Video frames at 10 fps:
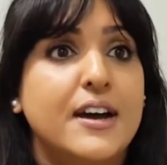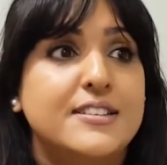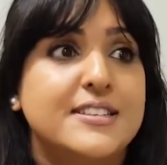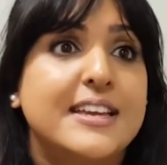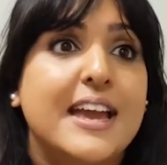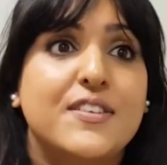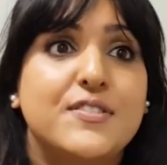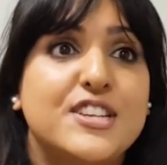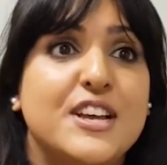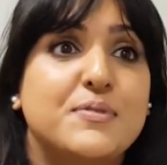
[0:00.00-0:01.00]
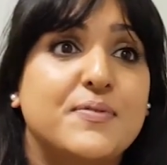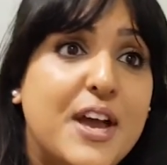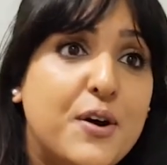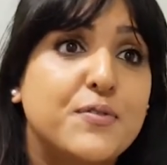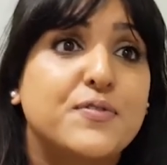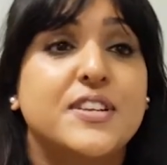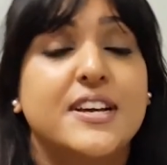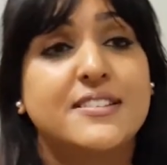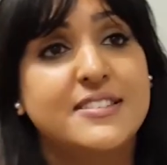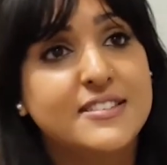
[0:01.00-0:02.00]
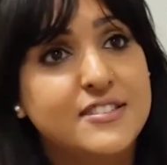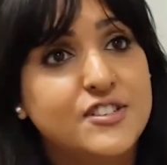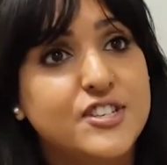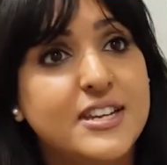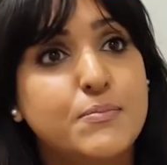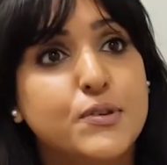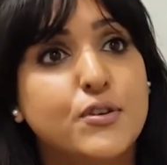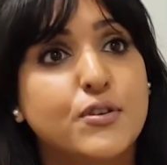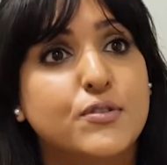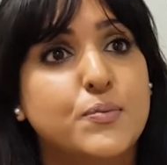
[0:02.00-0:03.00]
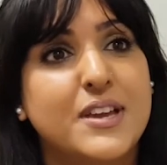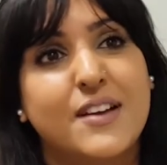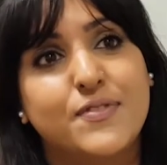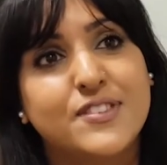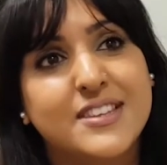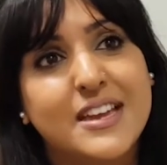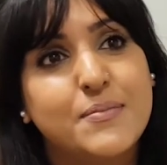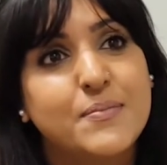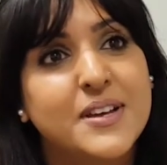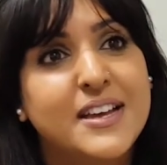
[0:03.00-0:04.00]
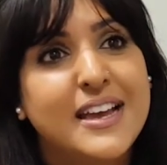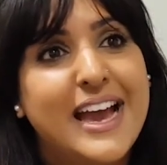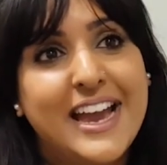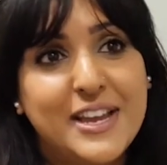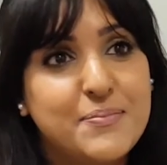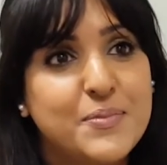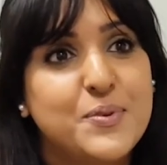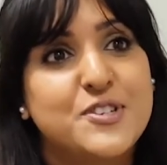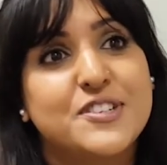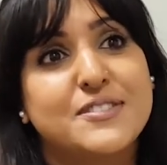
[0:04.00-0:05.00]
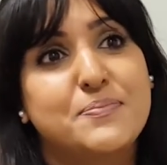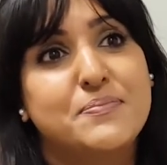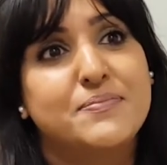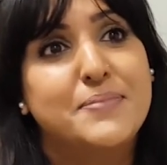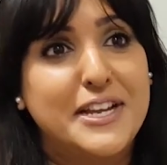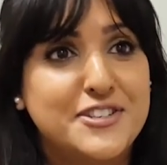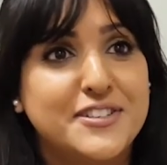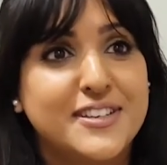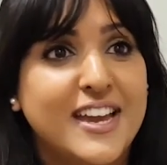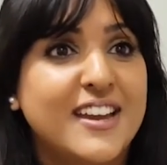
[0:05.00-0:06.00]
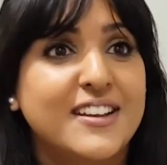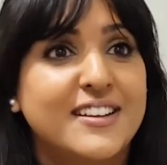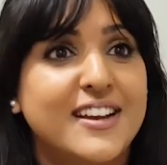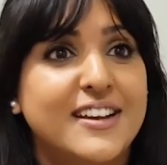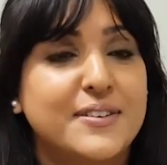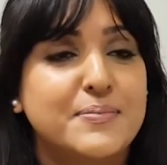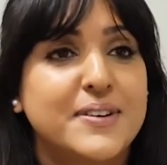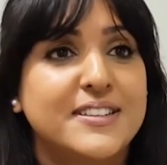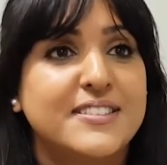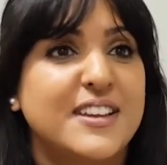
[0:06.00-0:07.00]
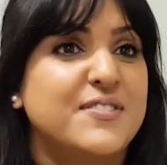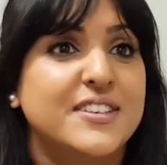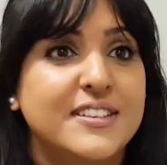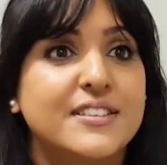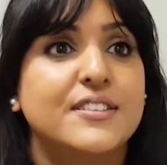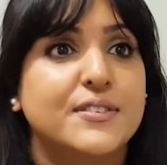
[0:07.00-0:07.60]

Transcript: together in terms of ELFT and CCG because we have the same aim, which is patient care and safety.